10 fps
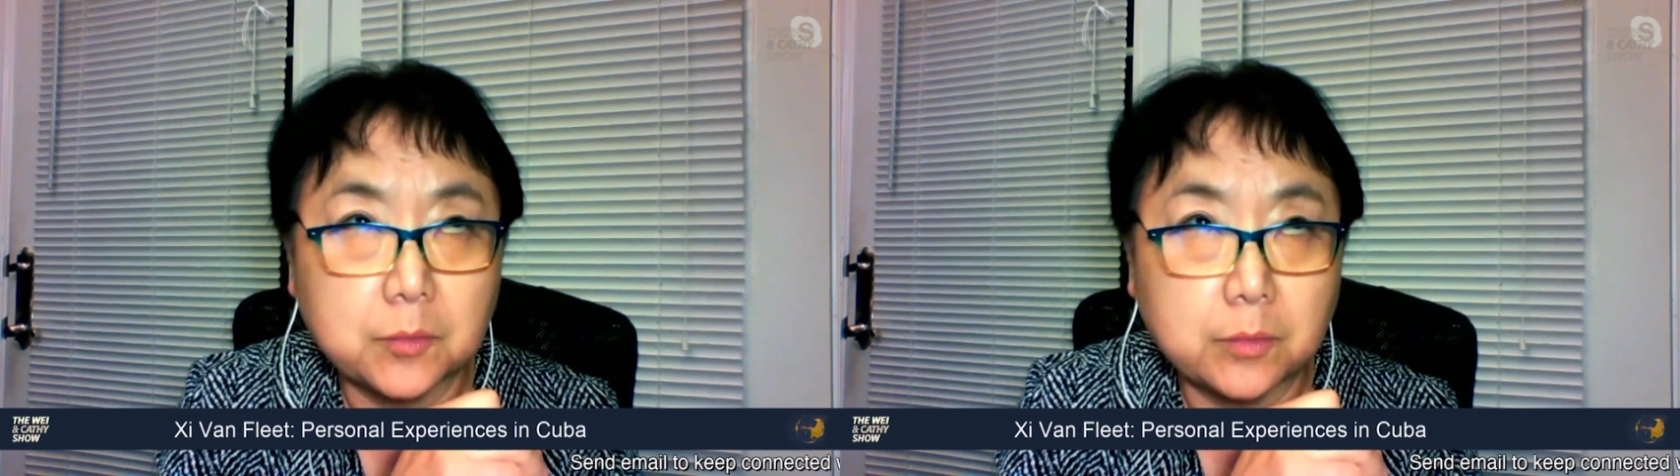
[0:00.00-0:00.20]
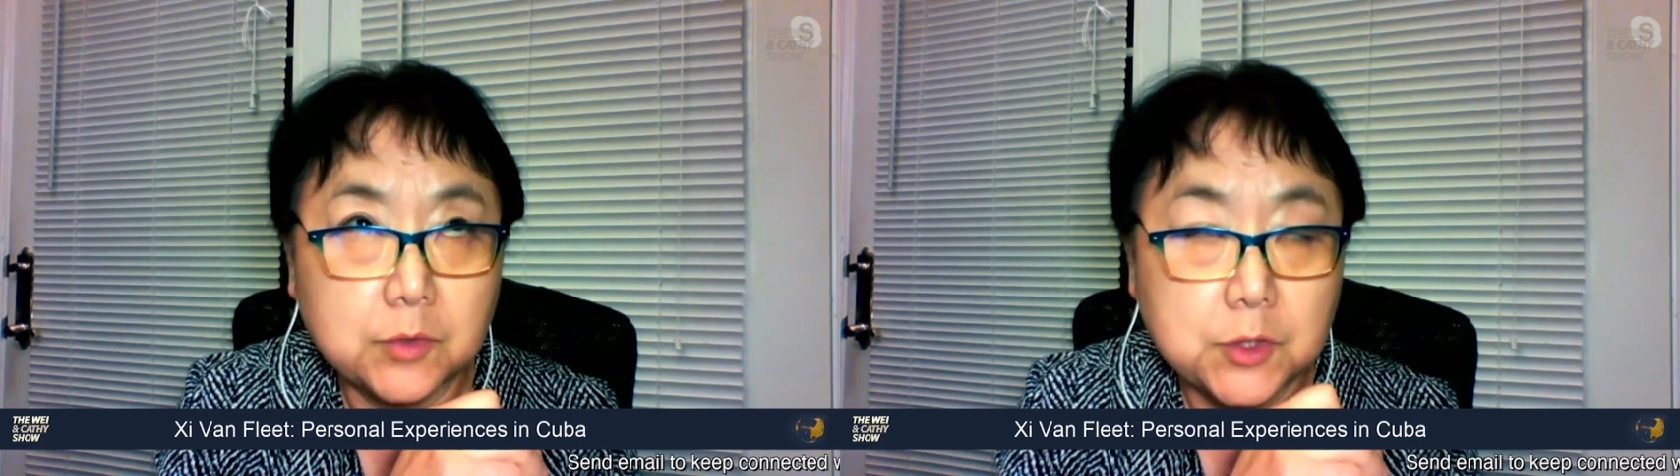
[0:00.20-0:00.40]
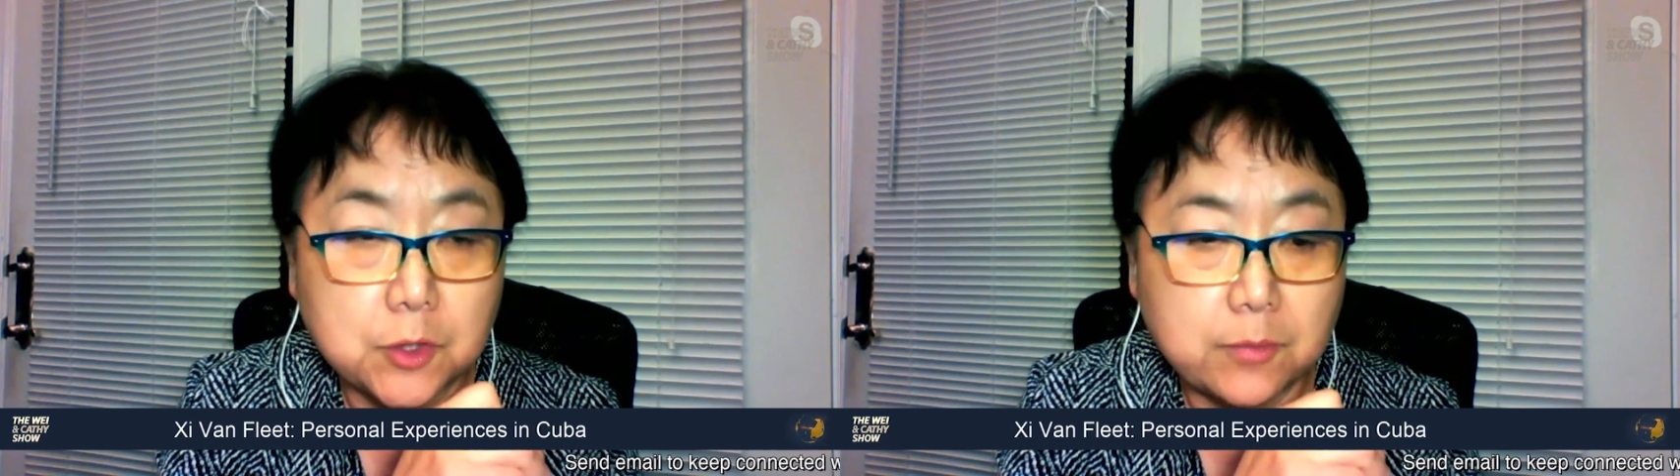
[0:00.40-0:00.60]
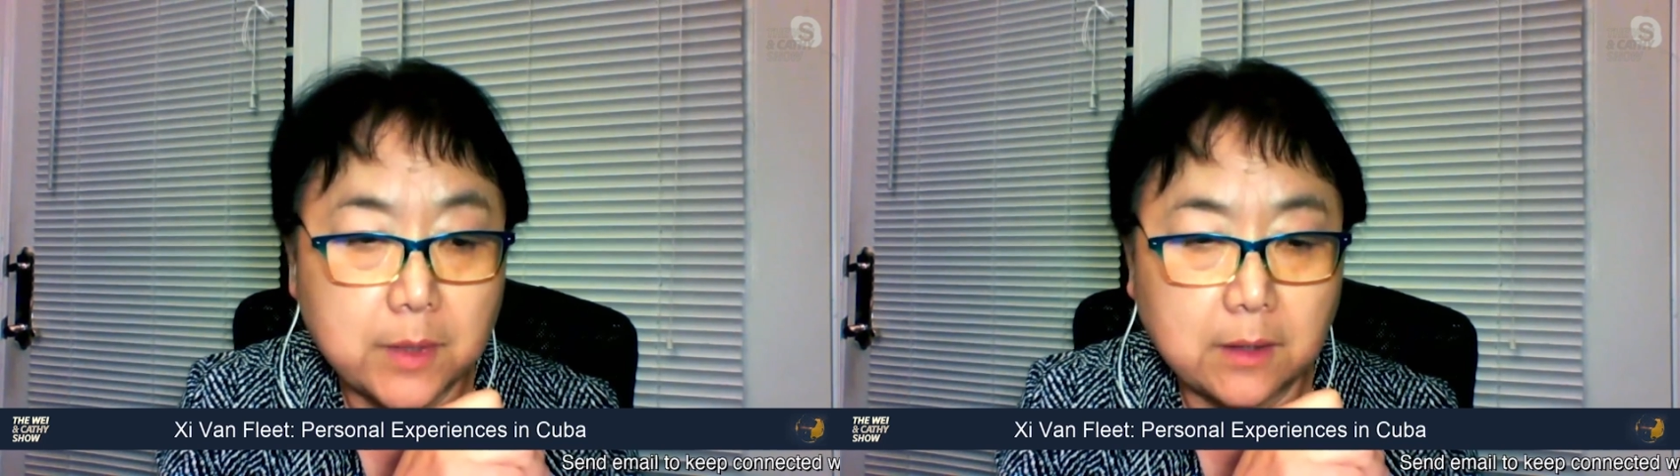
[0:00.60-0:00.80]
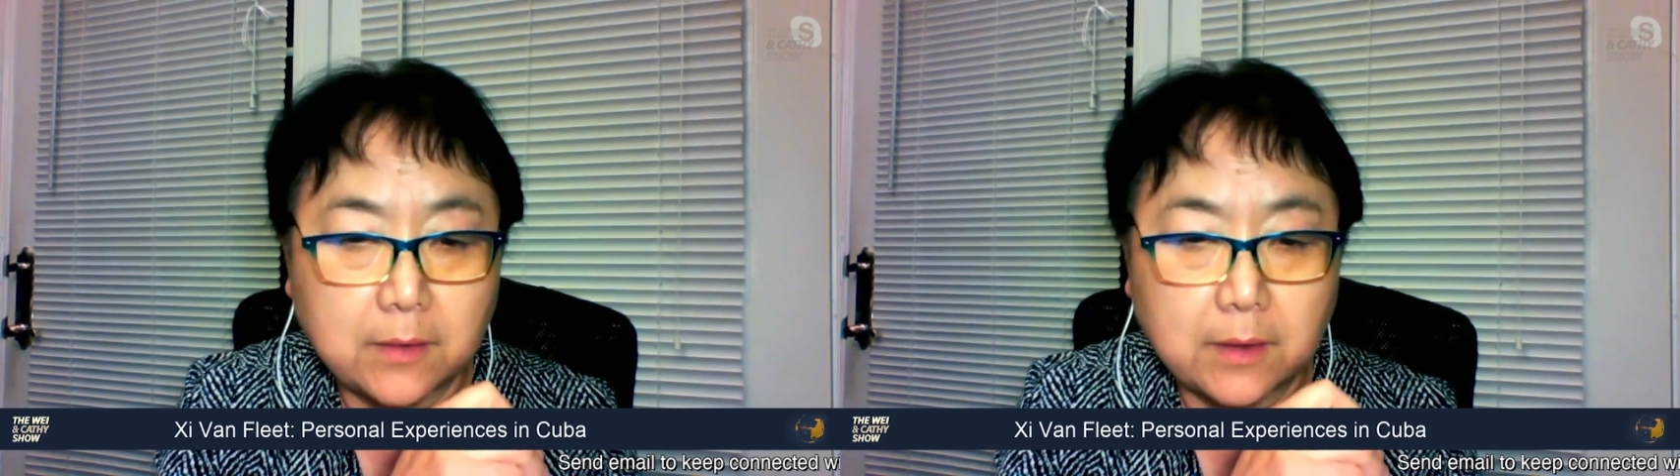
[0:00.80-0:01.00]
to show
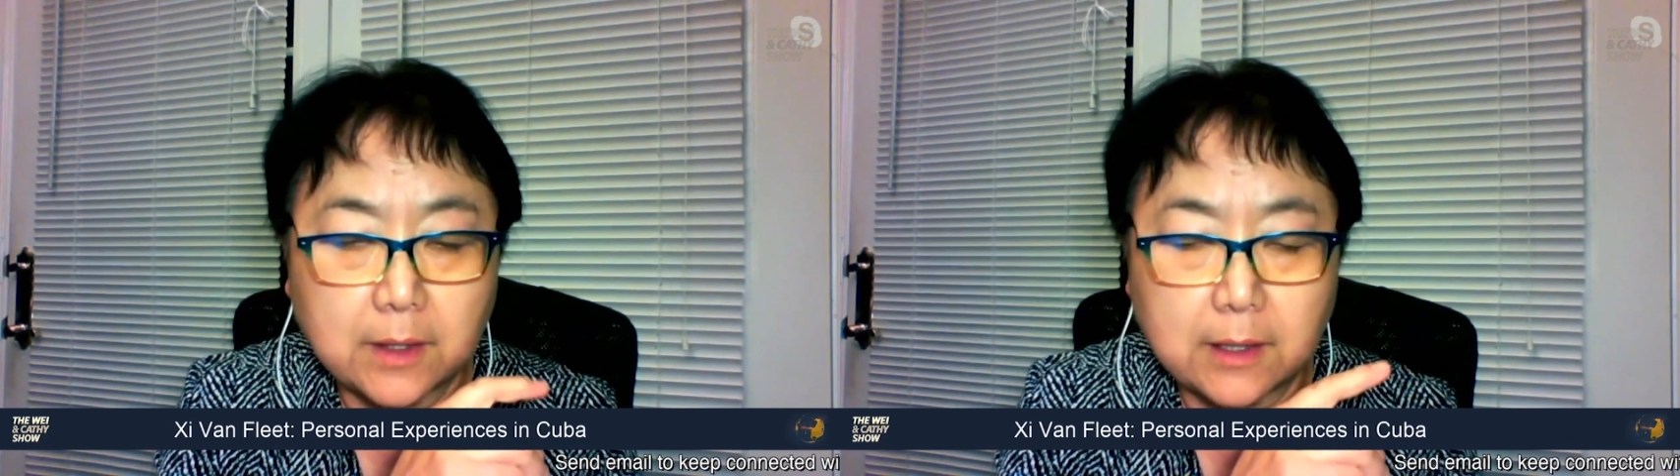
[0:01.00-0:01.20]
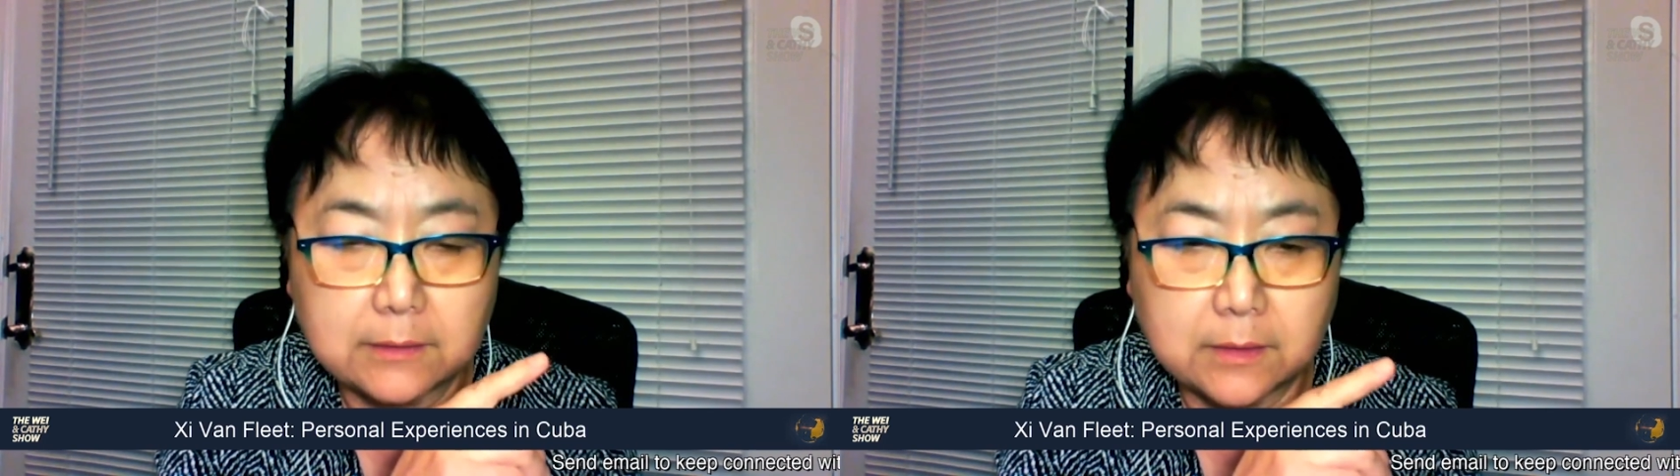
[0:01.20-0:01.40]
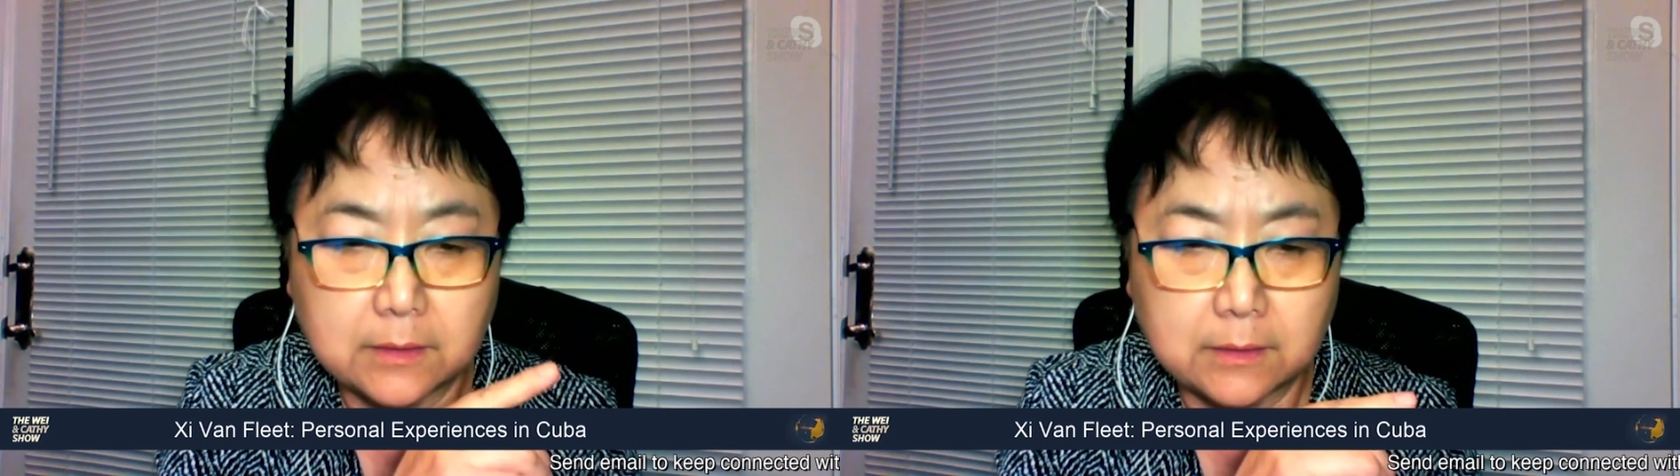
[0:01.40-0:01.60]
me the